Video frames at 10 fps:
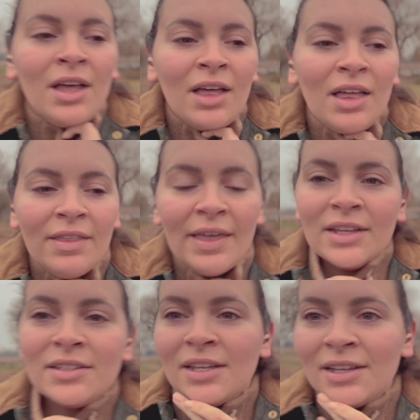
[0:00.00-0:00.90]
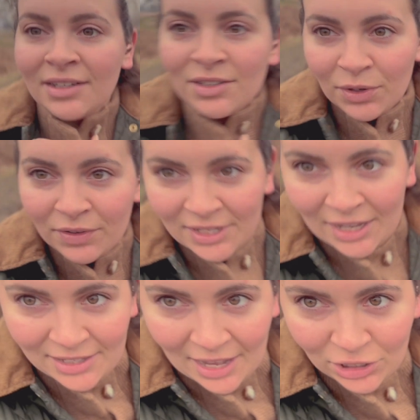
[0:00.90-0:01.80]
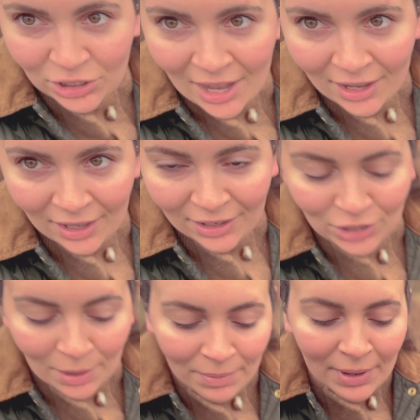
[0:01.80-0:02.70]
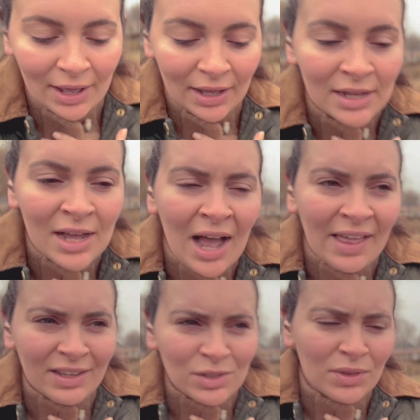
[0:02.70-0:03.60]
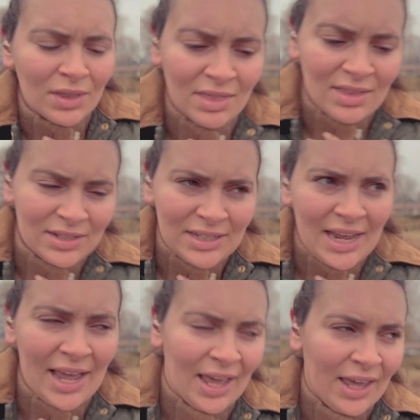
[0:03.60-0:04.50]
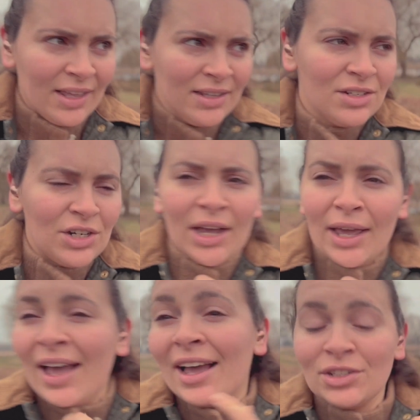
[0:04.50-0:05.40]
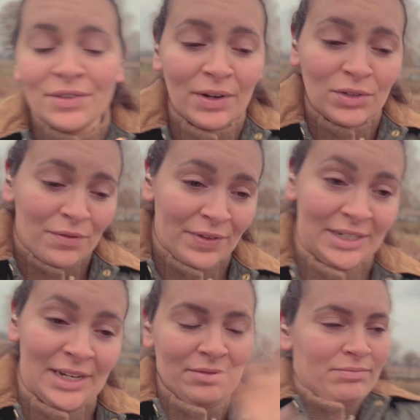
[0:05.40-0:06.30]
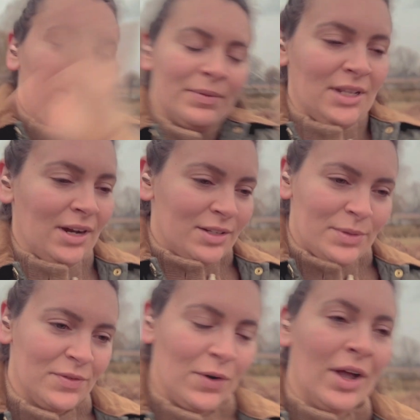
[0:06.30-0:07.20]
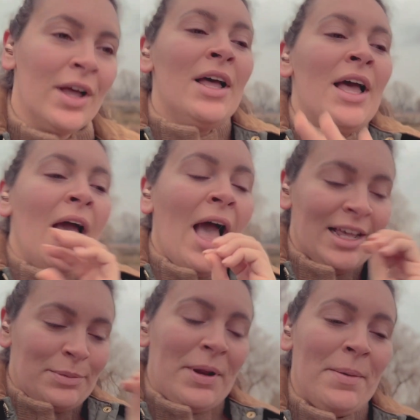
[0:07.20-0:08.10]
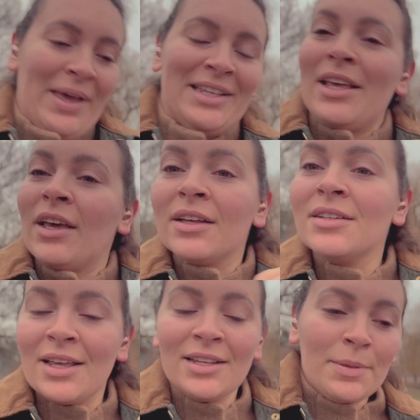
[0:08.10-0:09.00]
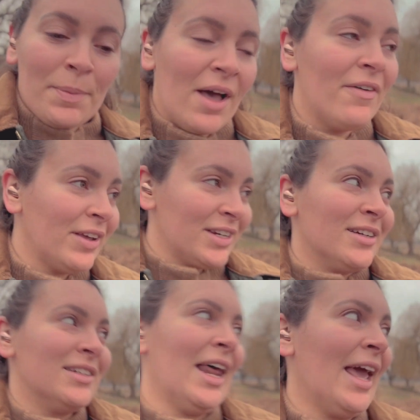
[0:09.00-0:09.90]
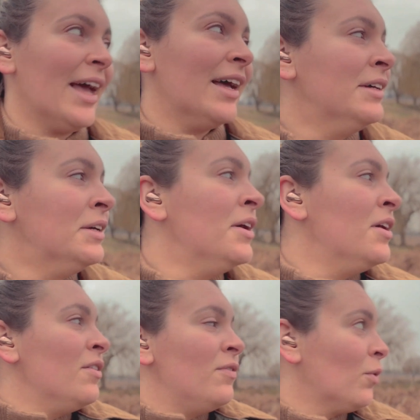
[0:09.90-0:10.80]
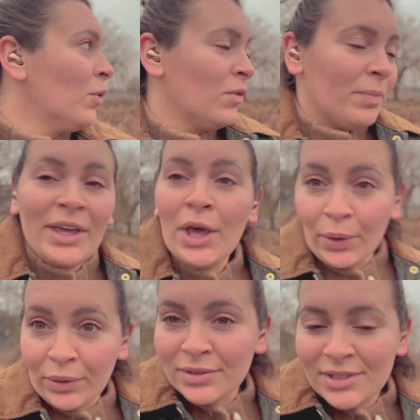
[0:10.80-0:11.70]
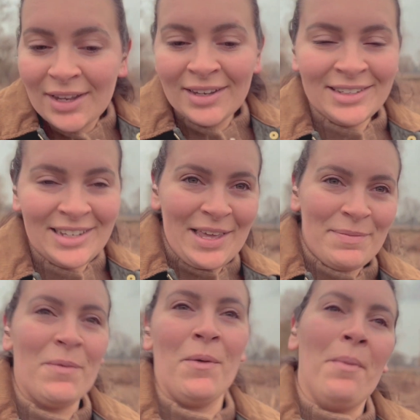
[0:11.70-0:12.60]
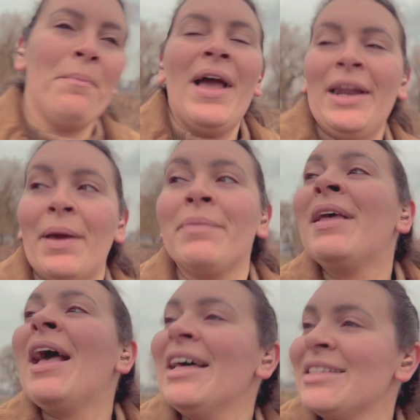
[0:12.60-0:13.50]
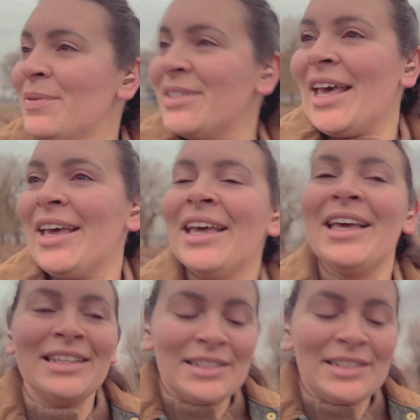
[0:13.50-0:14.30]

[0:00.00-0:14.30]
this sort of Cezanne jacket jumper, I think it's called the Tejas jacket. I actually found it on Vinted. It was in last week's vlog. Has been amazing because it is the perfect underlayer with all of my coats to keep me warm. But anyway, as I was saying, it is